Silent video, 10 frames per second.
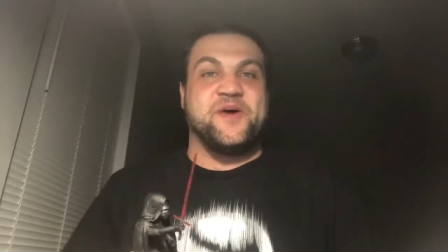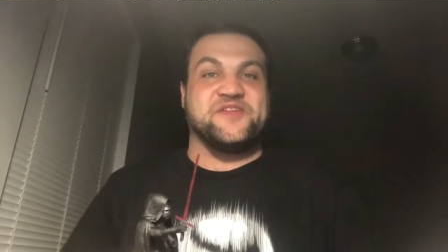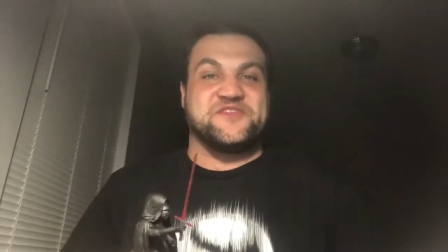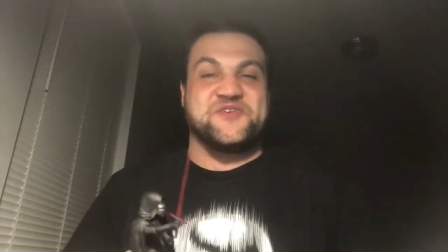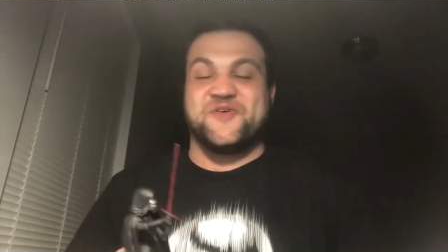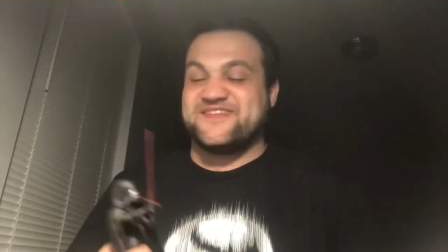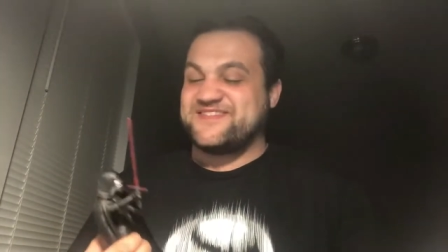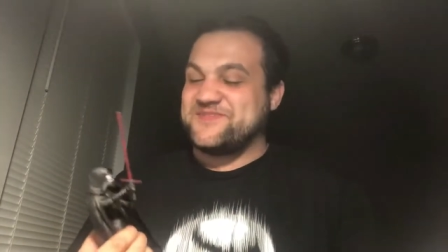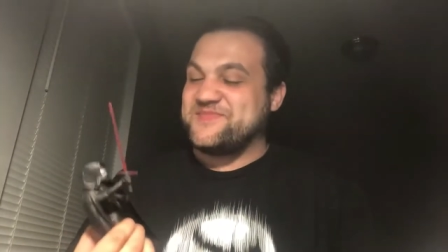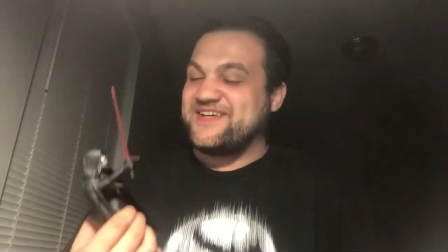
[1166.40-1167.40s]
about the toys
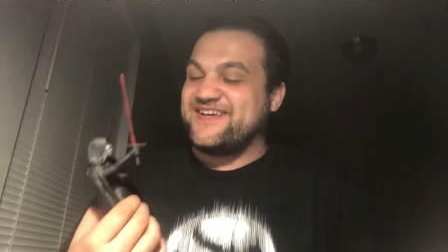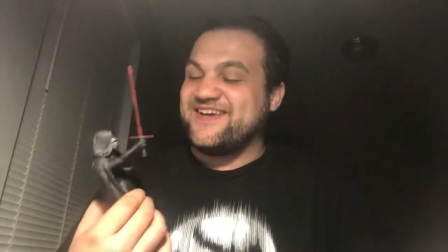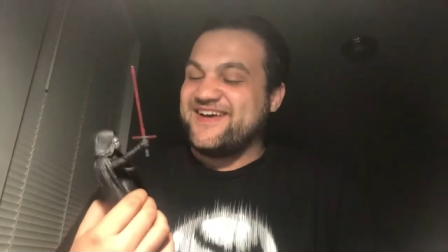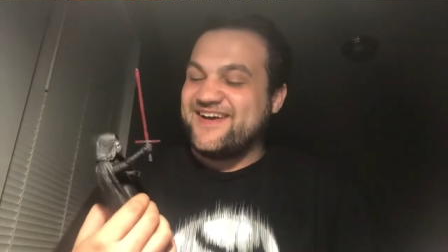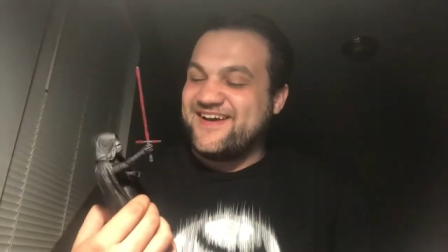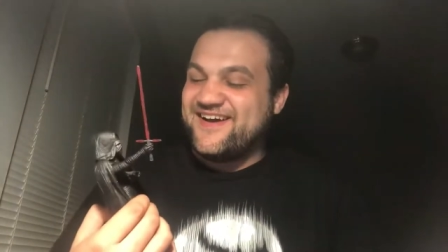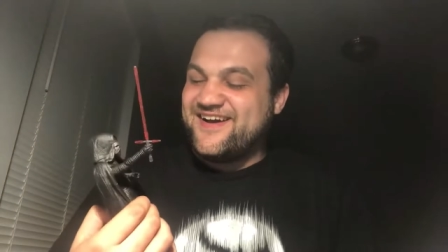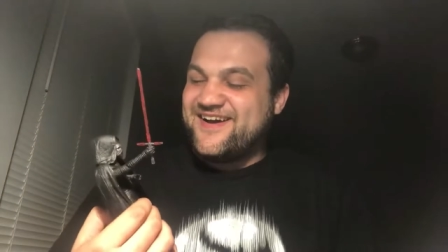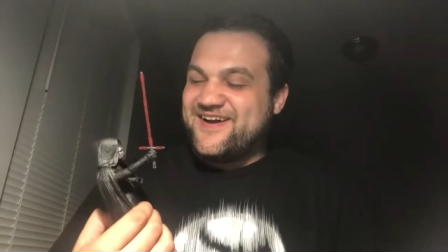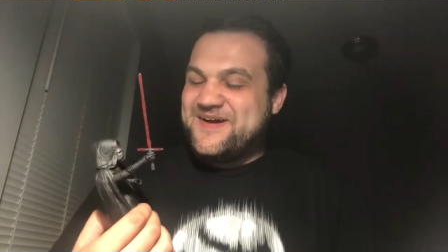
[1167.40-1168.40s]
than me.
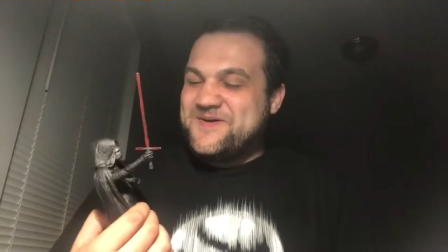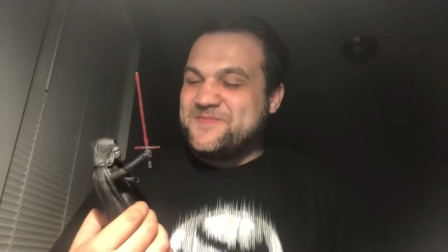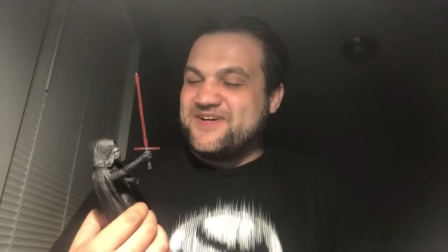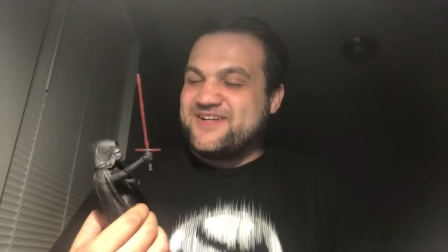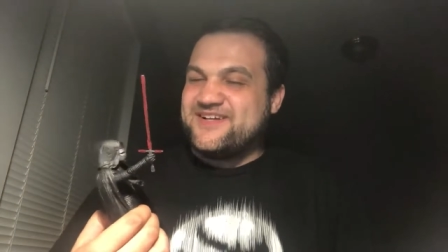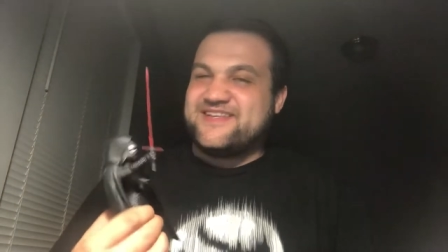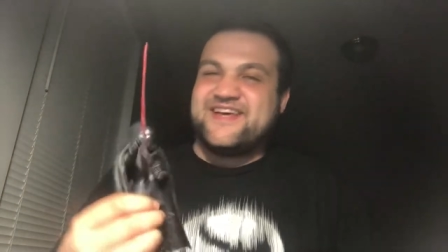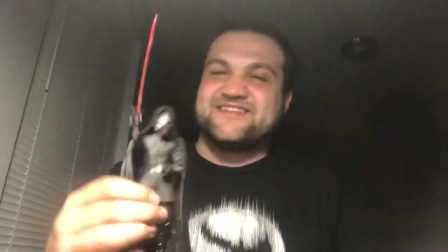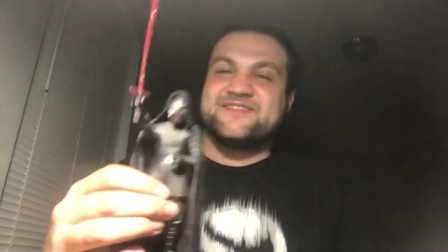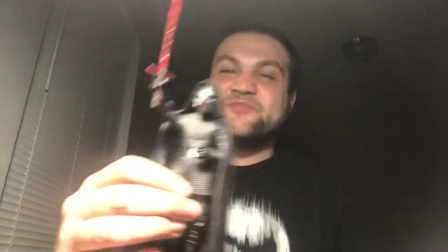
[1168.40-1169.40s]
But uh,
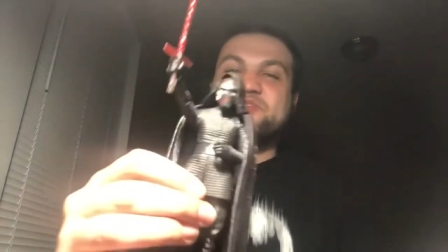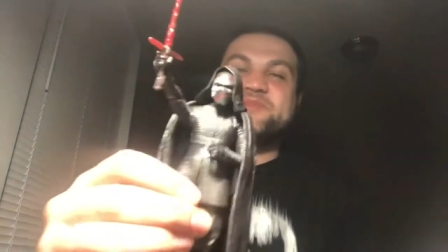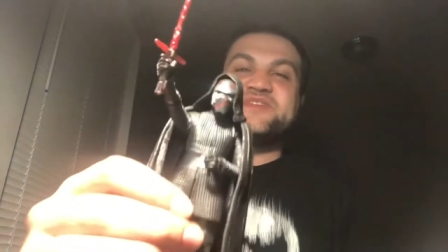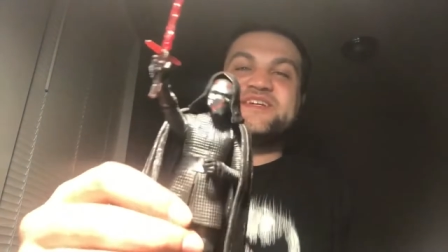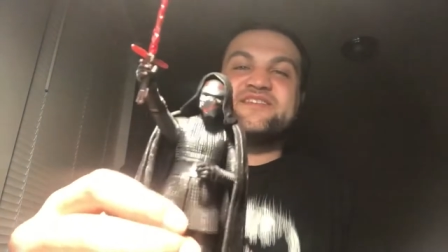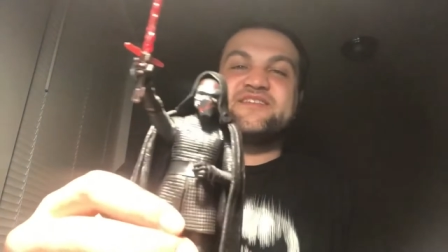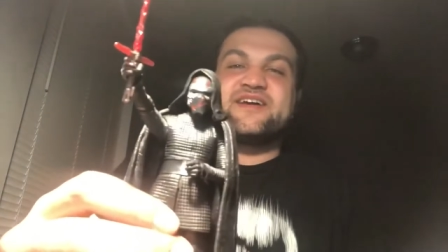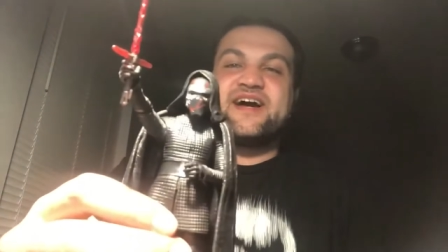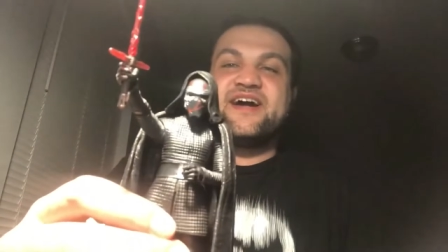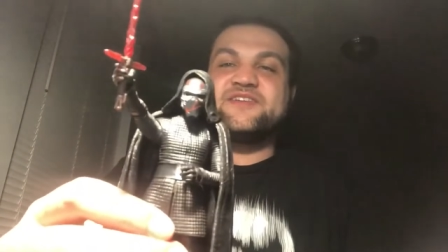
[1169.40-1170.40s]
yeah, Supreme Leader
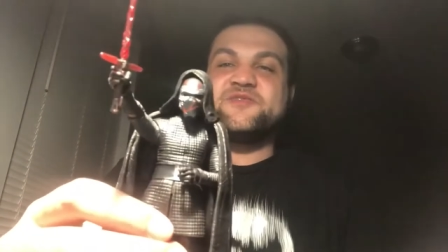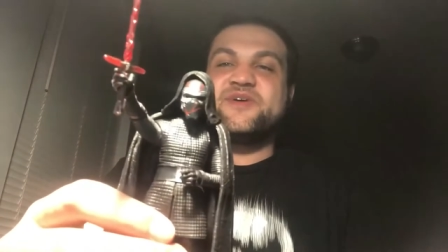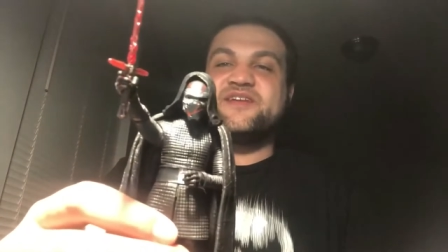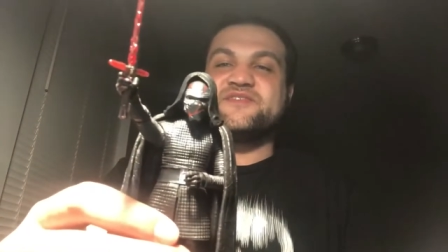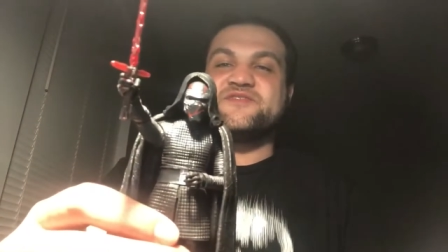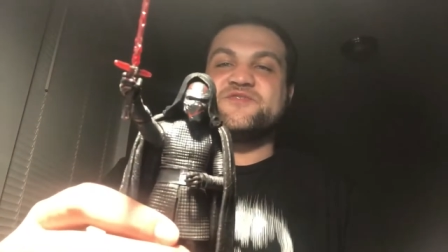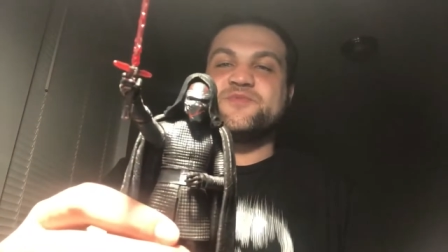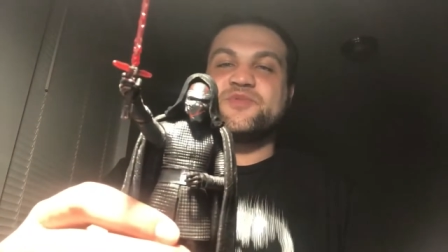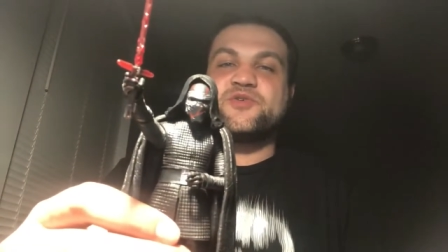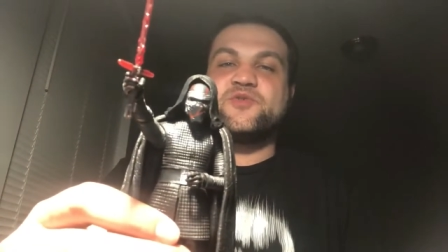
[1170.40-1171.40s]
Kylo Ren, it's
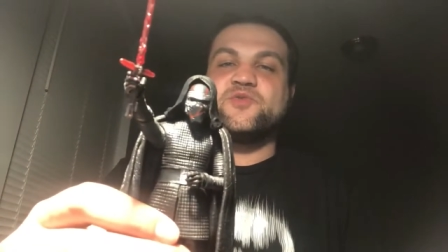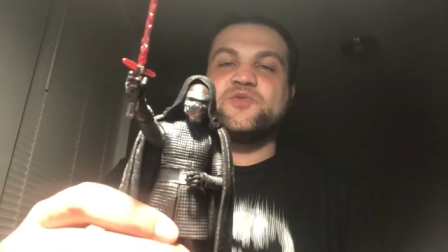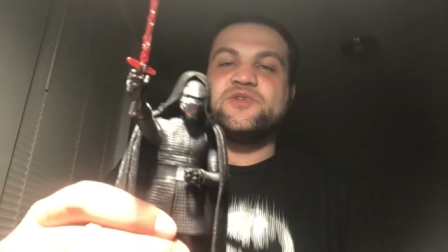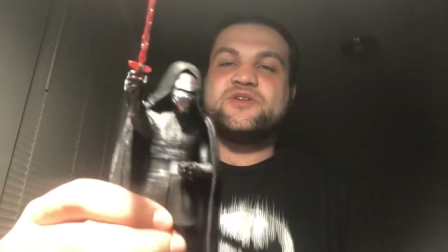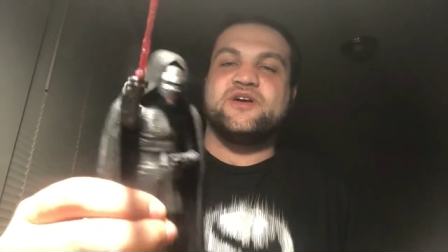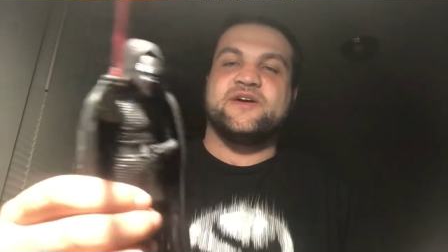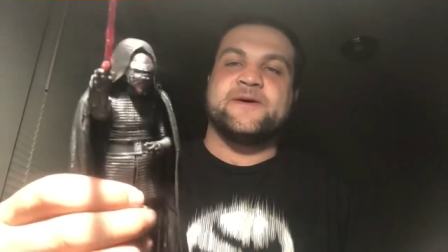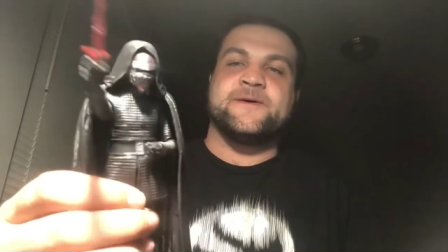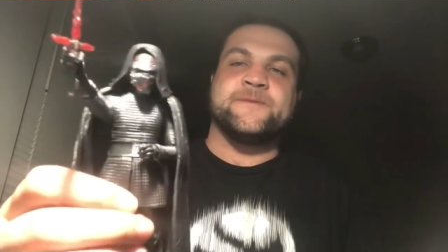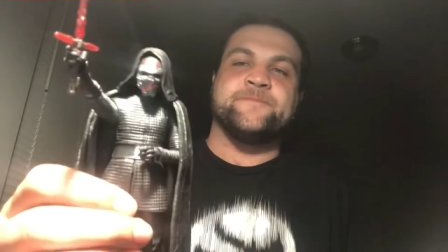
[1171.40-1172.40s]
super cool.
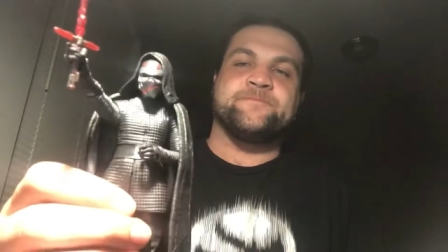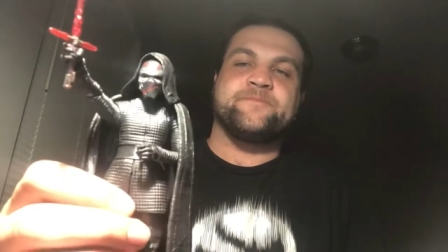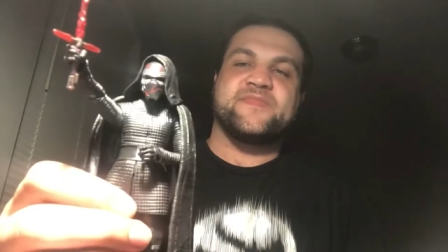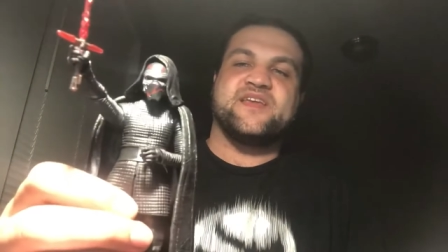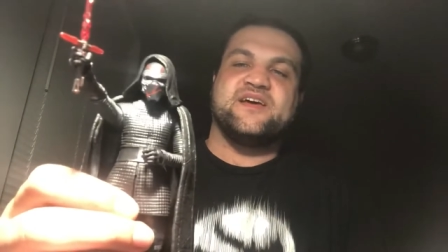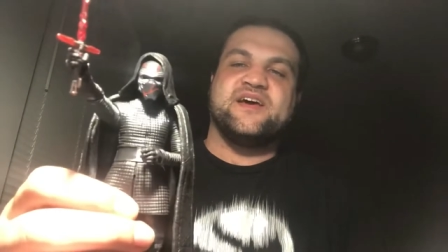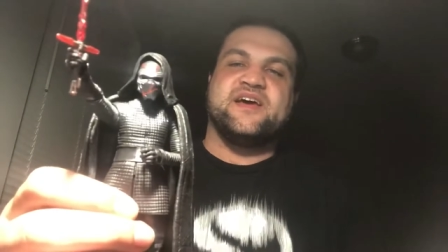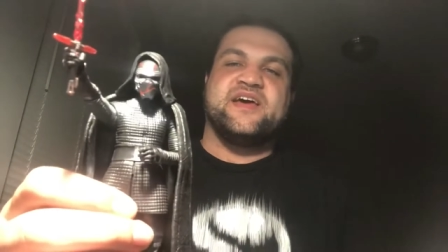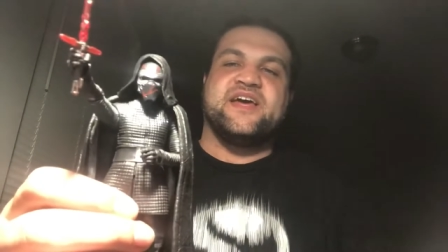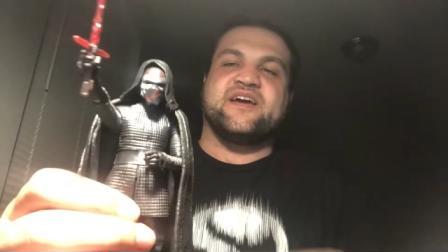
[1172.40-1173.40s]
Um,
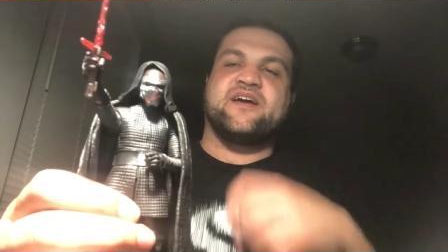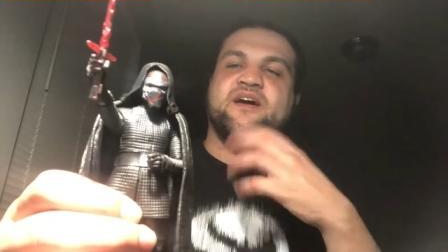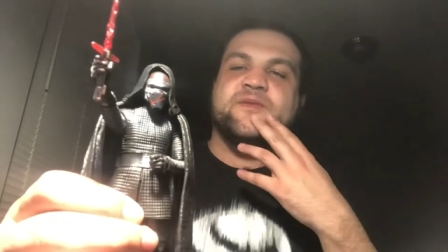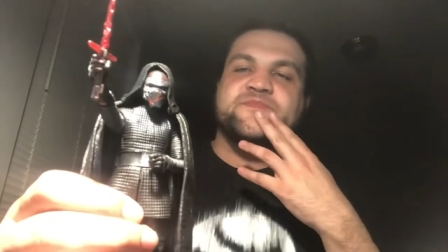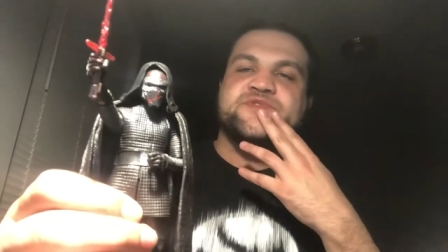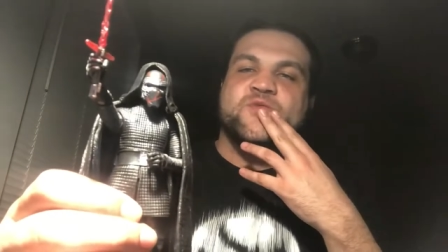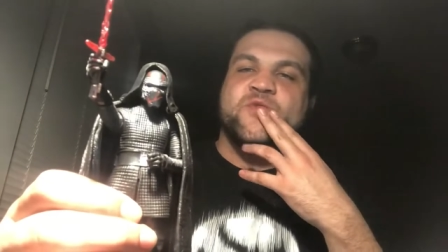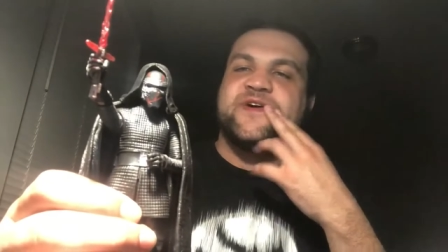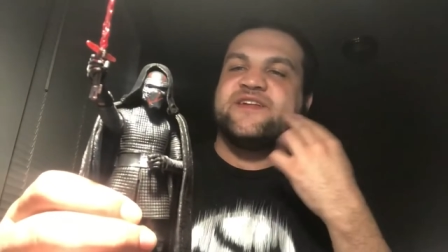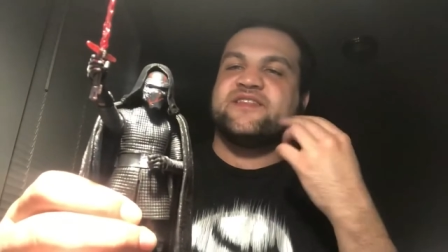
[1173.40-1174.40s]
it comes
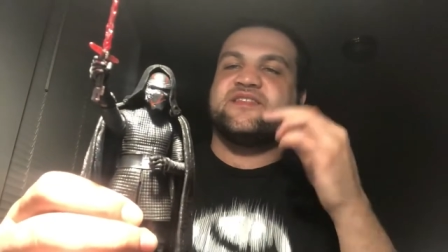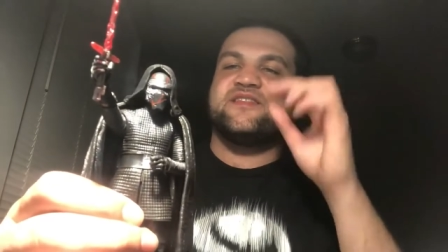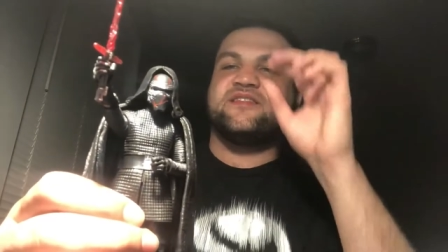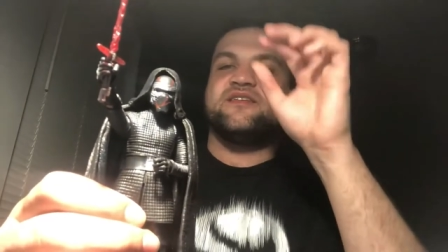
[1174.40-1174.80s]
with,